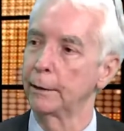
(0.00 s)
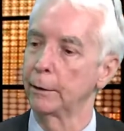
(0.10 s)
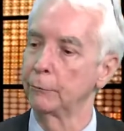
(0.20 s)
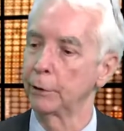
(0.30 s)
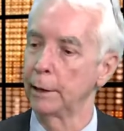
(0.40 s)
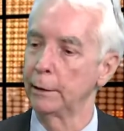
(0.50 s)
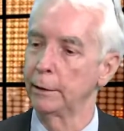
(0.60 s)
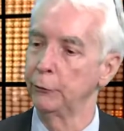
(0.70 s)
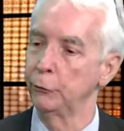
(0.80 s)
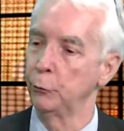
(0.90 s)
of China
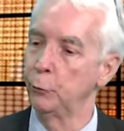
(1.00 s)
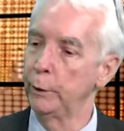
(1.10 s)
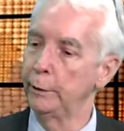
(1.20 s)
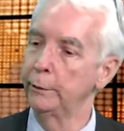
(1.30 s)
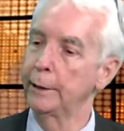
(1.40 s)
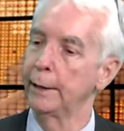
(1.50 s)
is to wield a